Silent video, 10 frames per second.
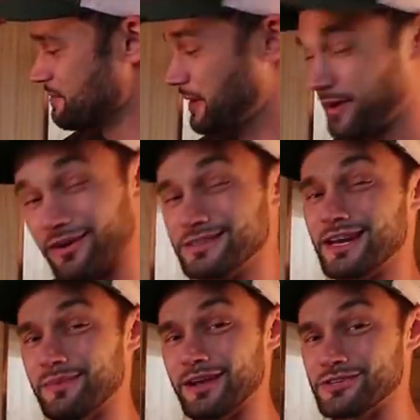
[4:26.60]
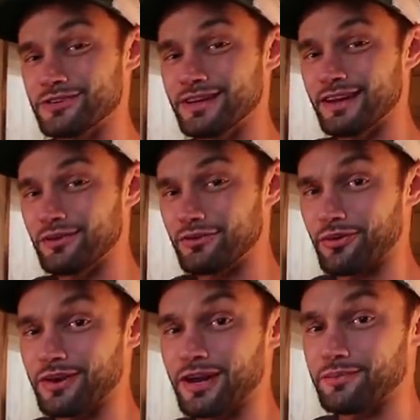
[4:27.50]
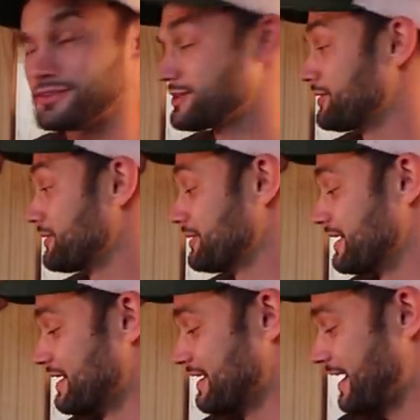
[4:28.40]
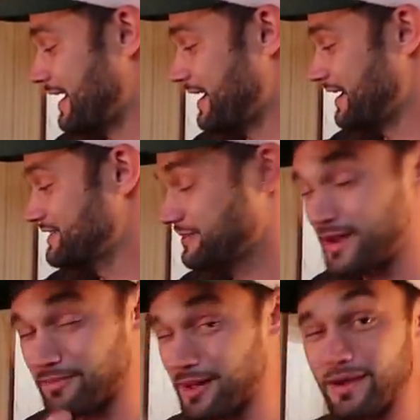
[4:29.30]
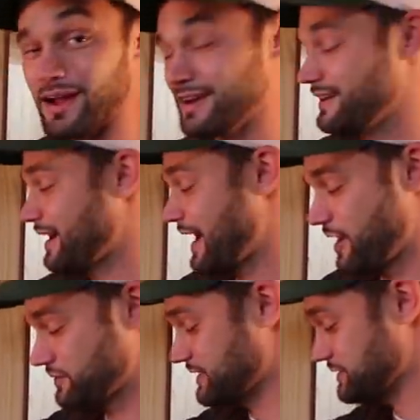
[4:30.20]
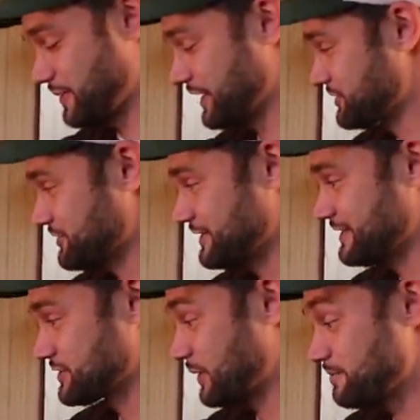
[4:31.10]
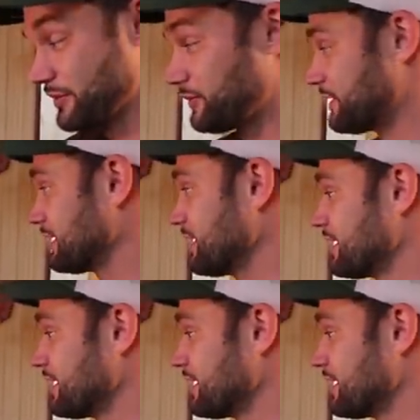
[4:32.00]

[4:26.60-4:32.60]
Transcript: my parents had a pantry growing up. So in my mind, a house has a pantry, so I built one.